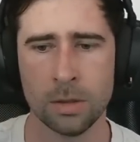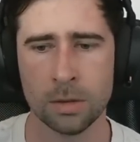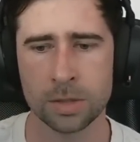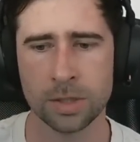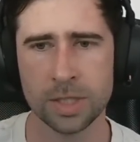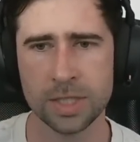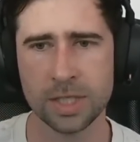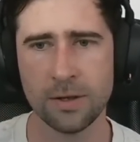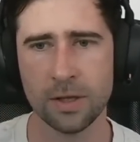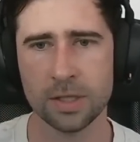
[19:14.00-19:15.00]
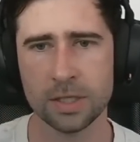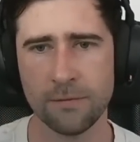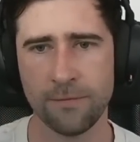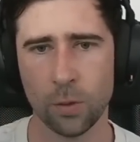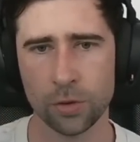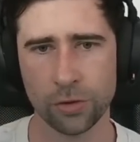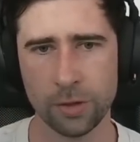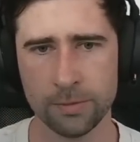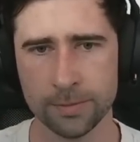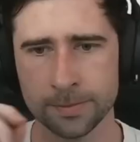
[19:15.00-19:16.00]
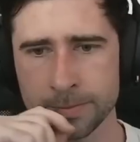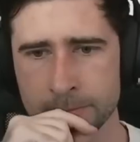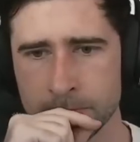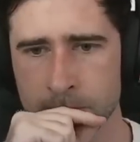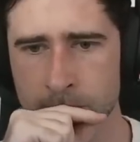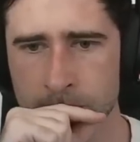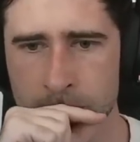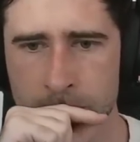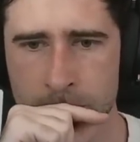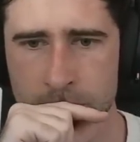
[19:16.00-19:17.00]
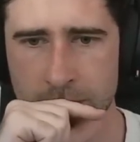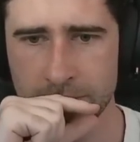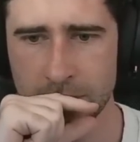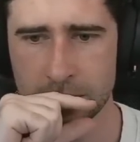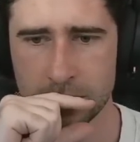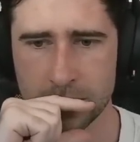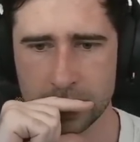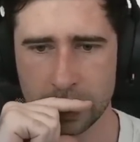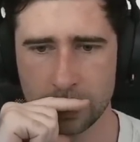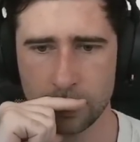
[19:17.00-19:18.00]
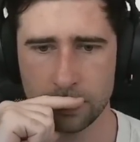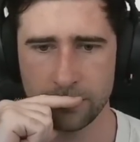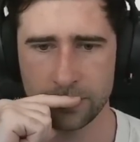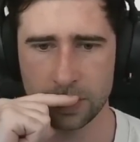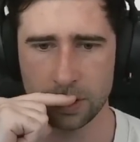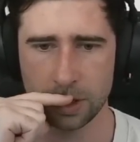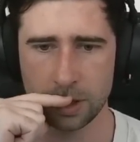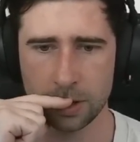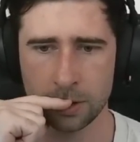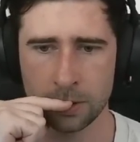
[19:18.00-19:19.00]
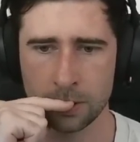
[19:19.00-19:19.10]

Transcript: So this is a 4-drop. So I have to consider what we've got here.